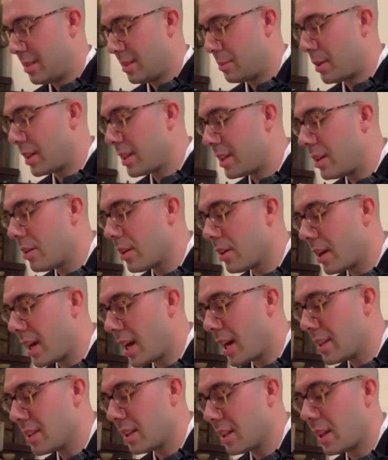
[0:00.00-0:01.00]
But here
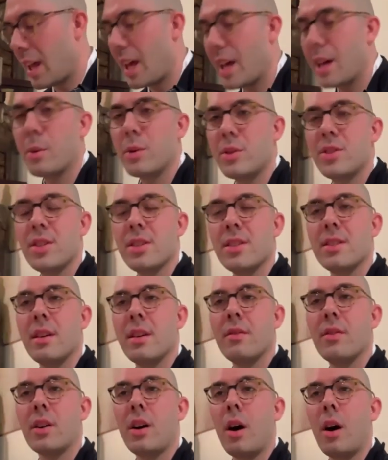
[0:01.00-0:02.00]
again, the languages
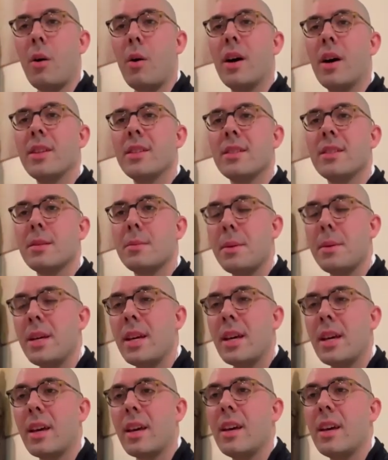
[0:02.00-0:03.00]
of the koans
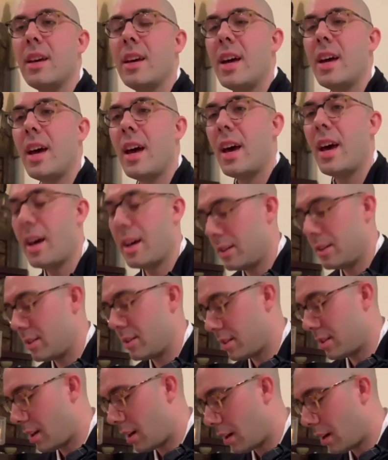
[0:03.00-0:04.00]
speak.
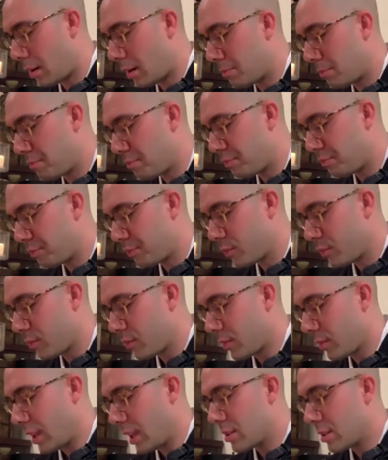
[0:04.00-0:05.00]
And
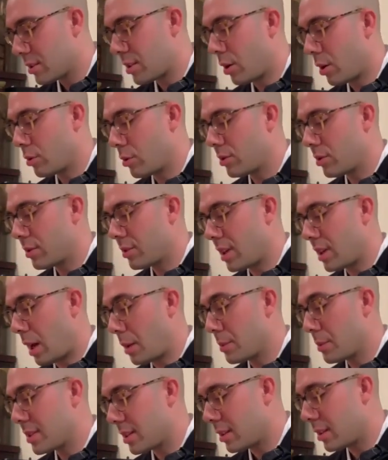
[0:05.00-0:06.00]
so
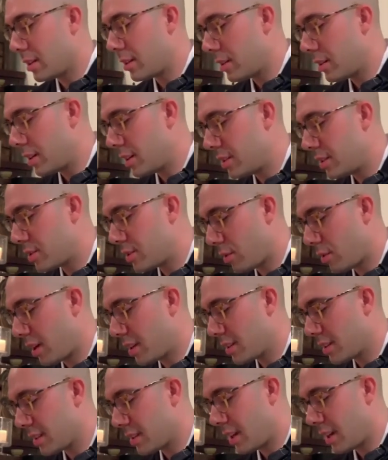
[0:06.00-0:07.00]
Thomas Cleary
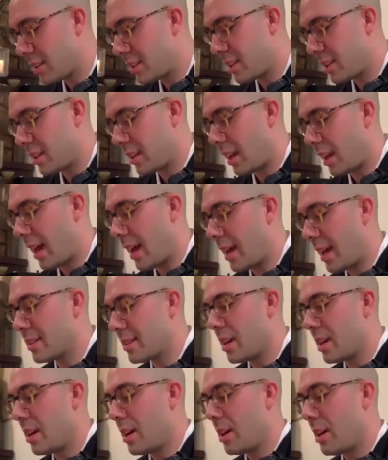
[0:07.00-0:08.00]
translates it
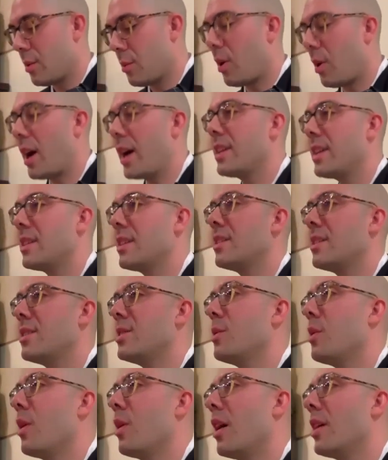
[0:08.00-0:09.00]
as, why didn't
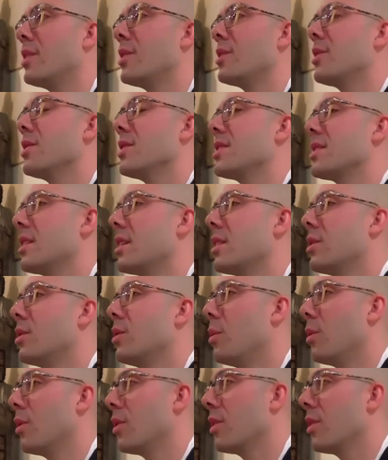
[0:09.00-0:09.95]
you utter a single